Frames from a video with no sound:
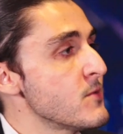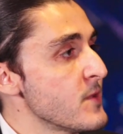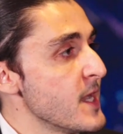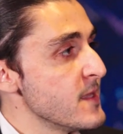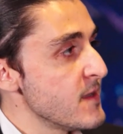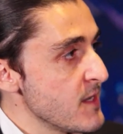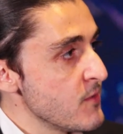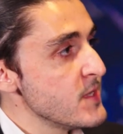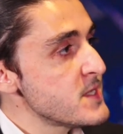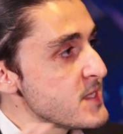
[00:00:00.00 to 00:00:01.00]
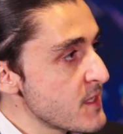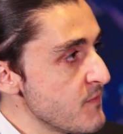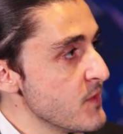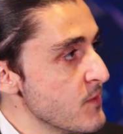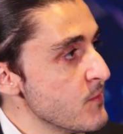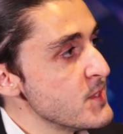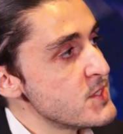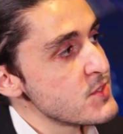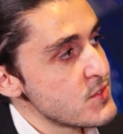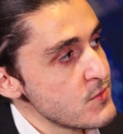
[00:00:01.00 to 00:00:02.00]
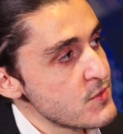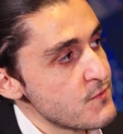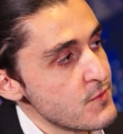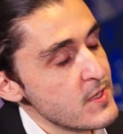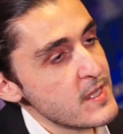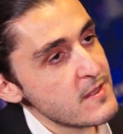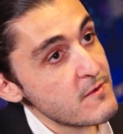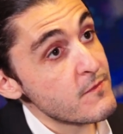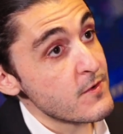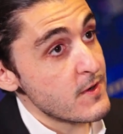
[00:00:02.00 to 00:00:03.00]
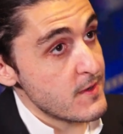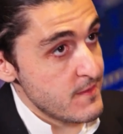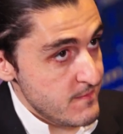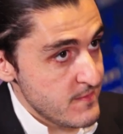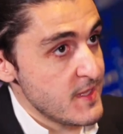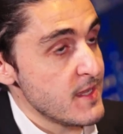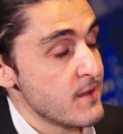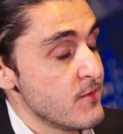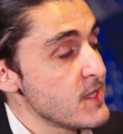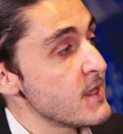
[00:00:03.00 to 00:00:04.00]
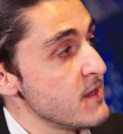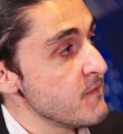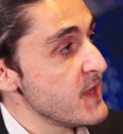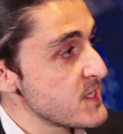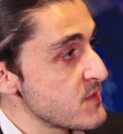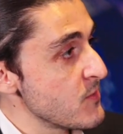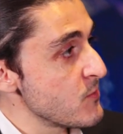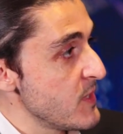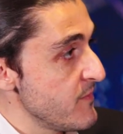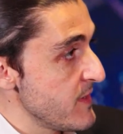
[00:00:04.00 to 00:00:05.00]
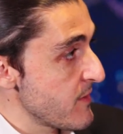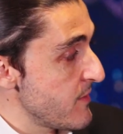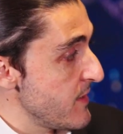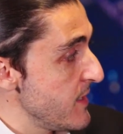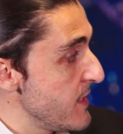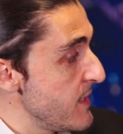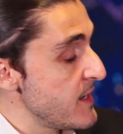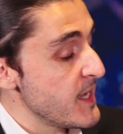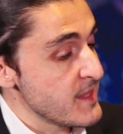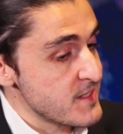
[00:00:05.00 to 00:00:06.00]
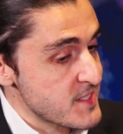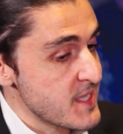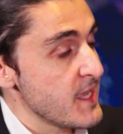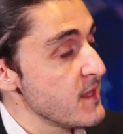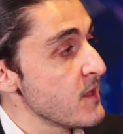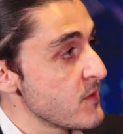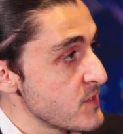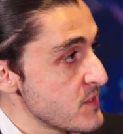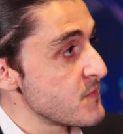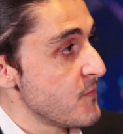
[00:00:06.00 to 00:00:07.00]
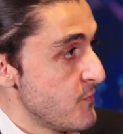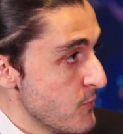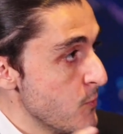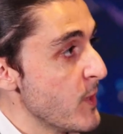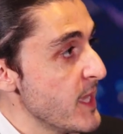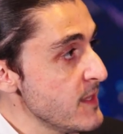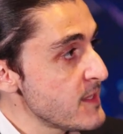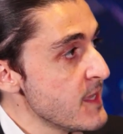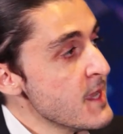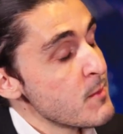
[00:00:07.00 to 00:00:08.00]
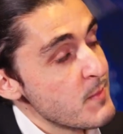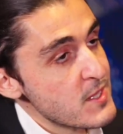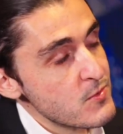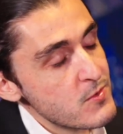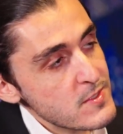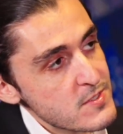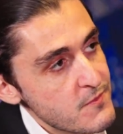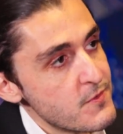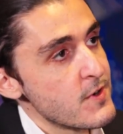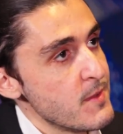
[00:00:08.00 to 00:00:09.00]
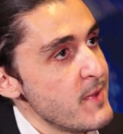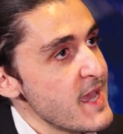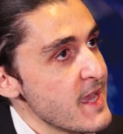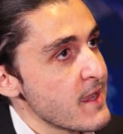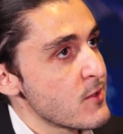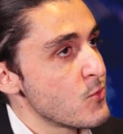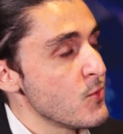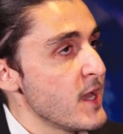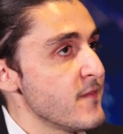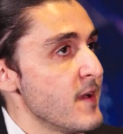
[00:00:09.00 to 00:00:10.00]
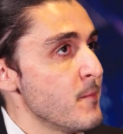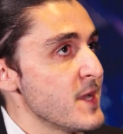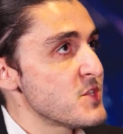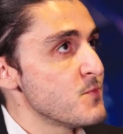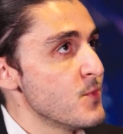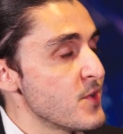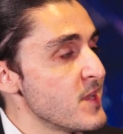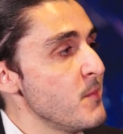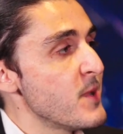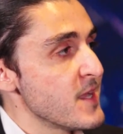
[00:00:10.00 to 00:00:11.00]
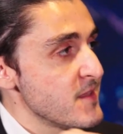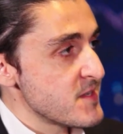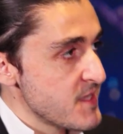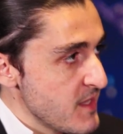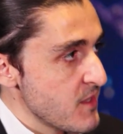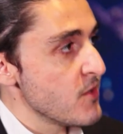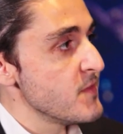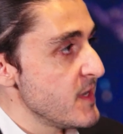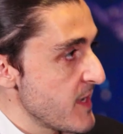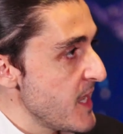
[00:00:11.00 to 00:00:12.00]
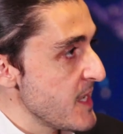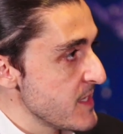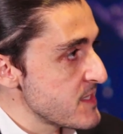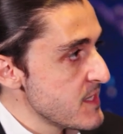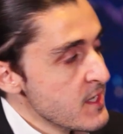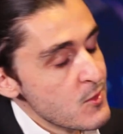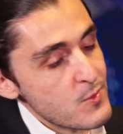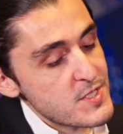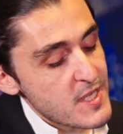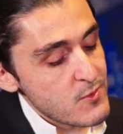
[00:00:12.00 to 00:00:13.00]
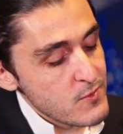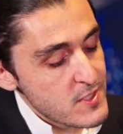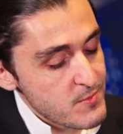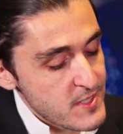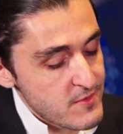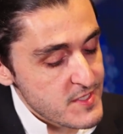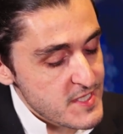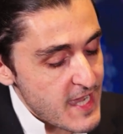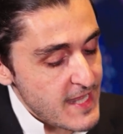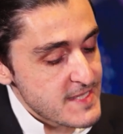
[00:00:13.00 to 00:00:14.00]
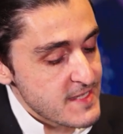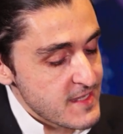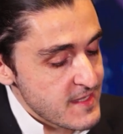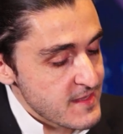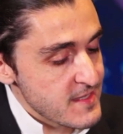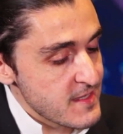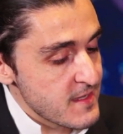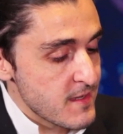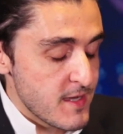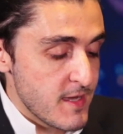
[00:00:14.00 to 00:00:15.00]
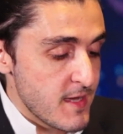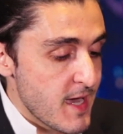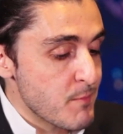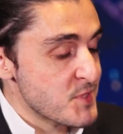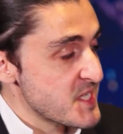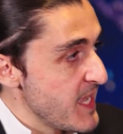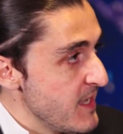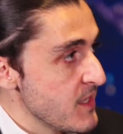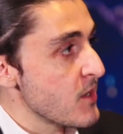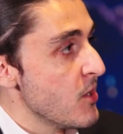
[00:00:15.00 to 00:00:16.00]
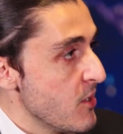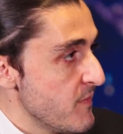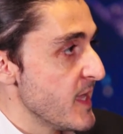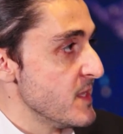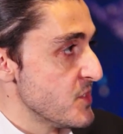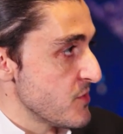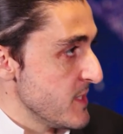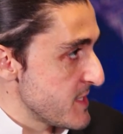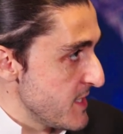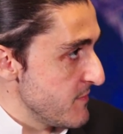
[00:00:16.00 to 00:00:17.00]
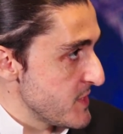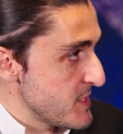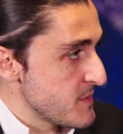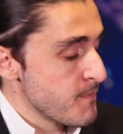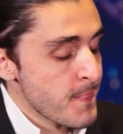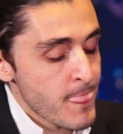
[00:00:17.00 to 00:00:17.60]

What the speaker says: together, an holistic view, which is useful either for the retail investor to have a clear understanding of its full wealth, but also for the bank to have a much more deeper understanding of their clients, which can ultimately result in the upselling of additional services.